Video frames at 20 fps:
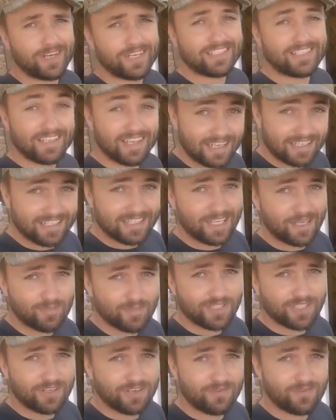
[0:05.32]
exciting
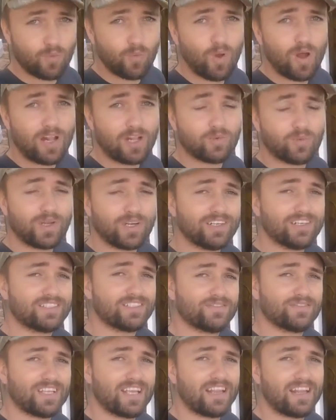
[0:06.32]
episode of The Wild Wonders of
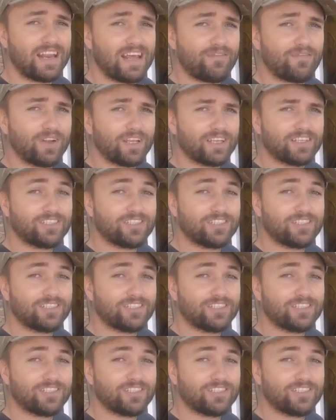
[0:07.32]
Southern Africa.